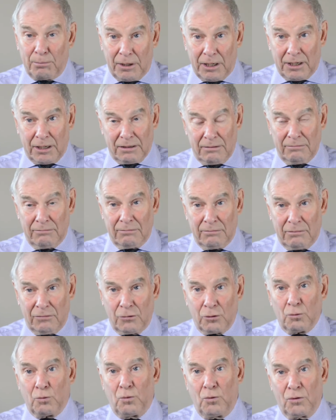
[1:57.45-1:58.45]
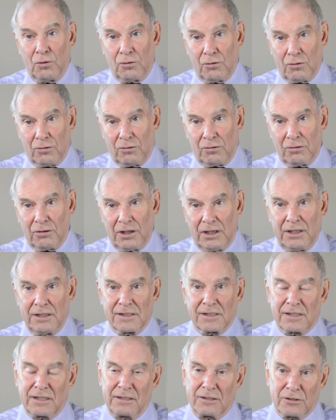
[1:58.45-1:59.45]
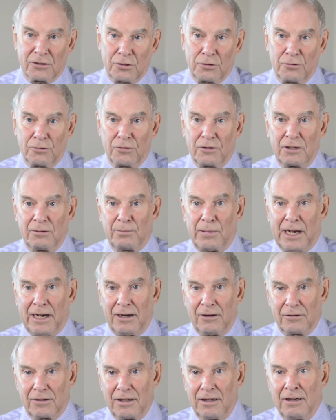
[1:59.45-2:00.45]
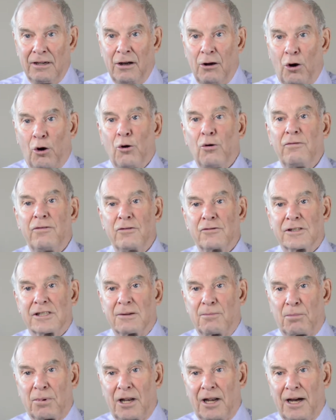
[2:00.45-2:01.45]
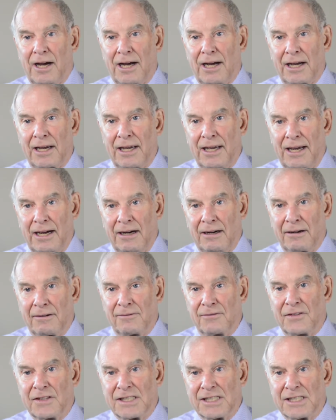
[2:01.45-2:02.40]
but the world, is concerned about oversupply of